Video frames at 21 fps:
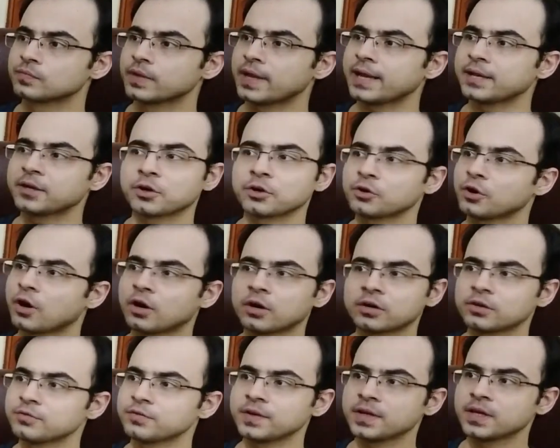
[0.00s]
Yeah, the
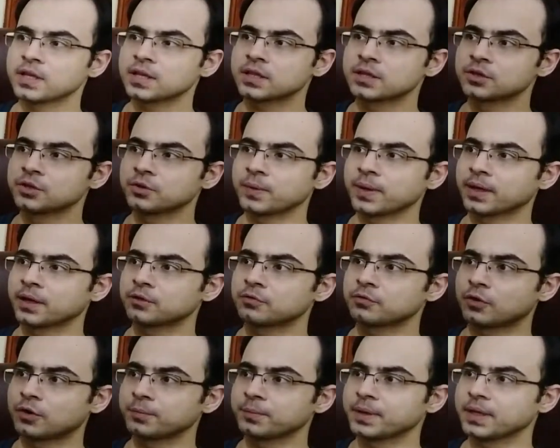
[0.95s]
choreography isn't doing it
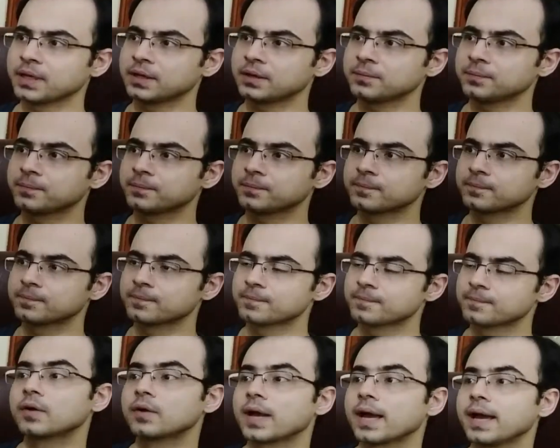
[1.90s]
for me.
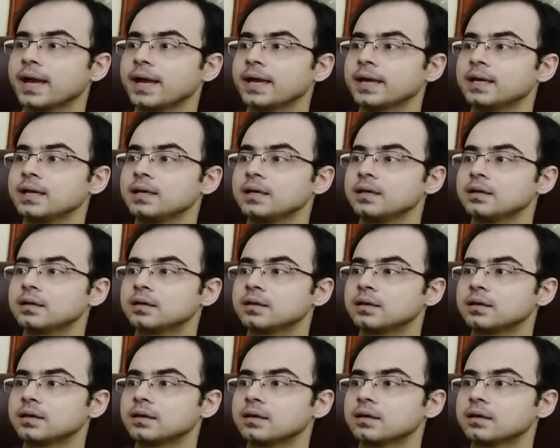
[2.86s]
Okay.
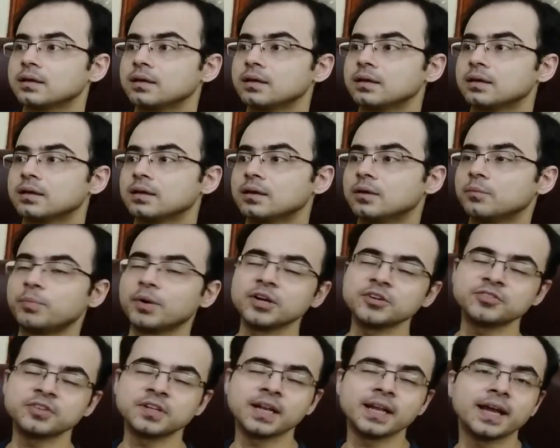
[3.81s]

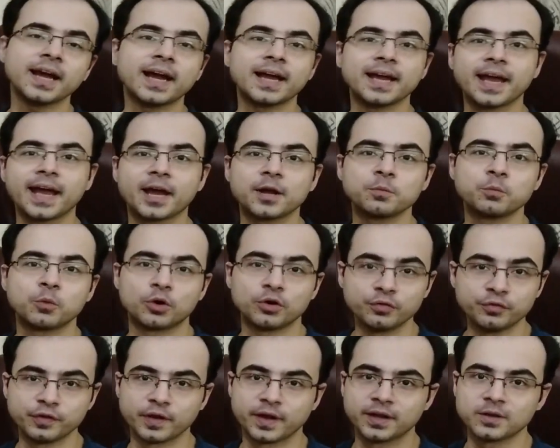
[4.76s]
Firstly, I had
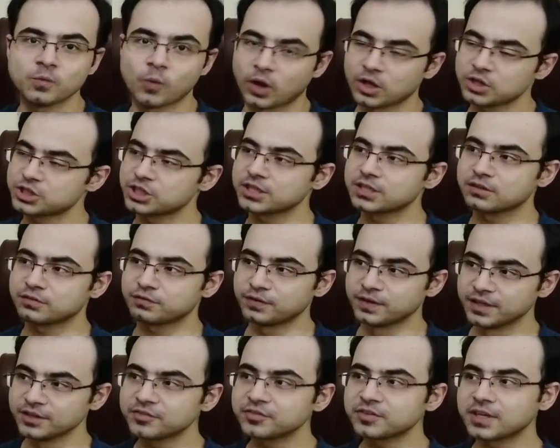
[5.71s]
more fun watching the
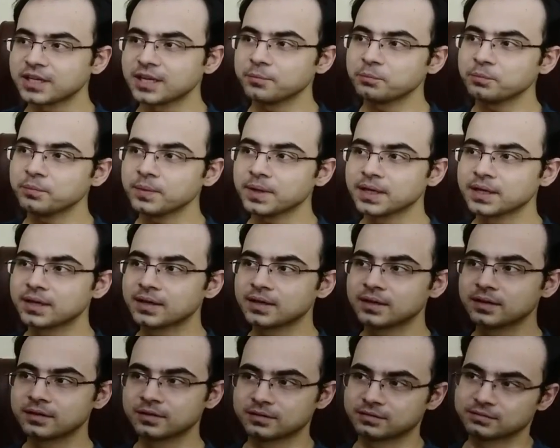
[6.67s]
first team.
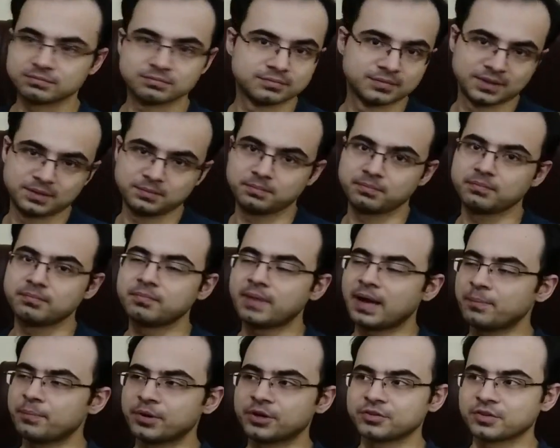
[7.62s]

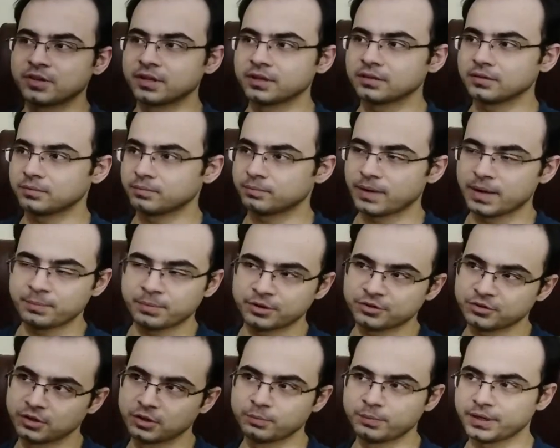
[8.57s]
My
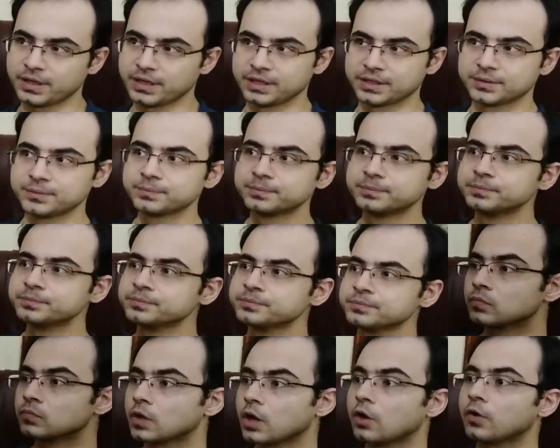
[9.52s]
personal opinion.
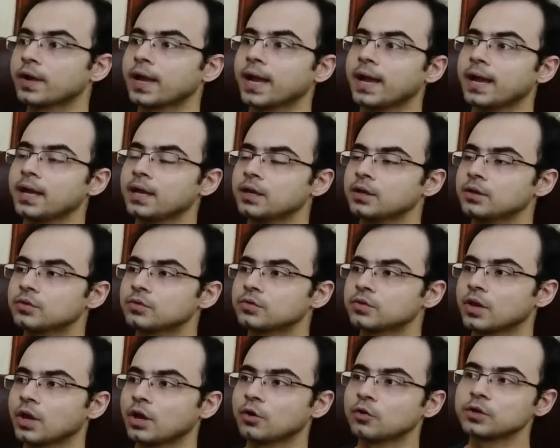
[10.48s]
Okay,
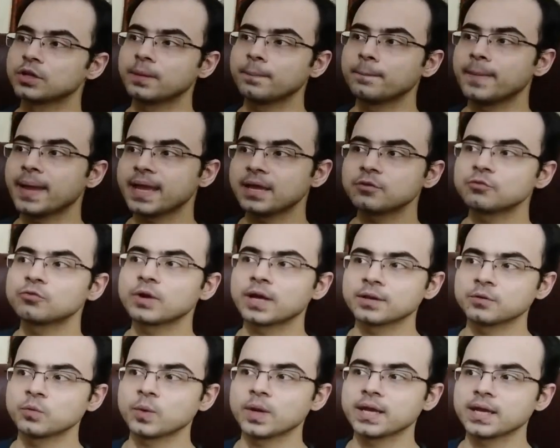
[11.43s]
so the main
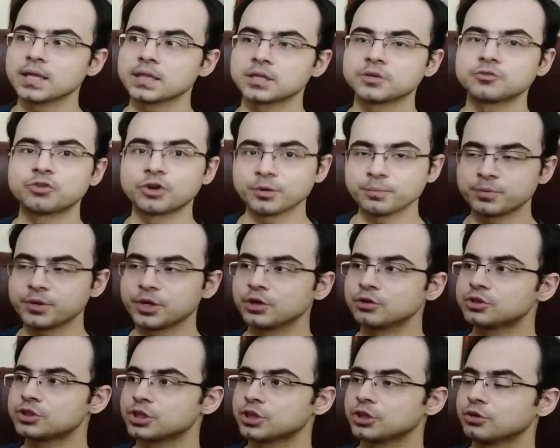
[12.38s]
runway is a
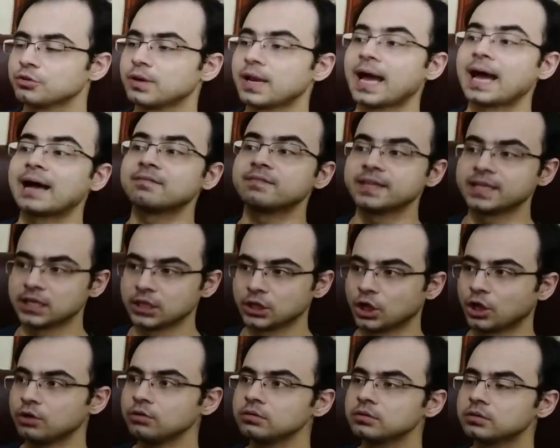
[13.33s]
tribute to La
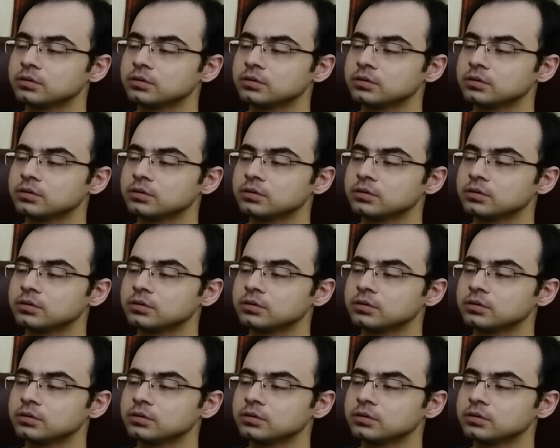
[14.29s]
Veneno.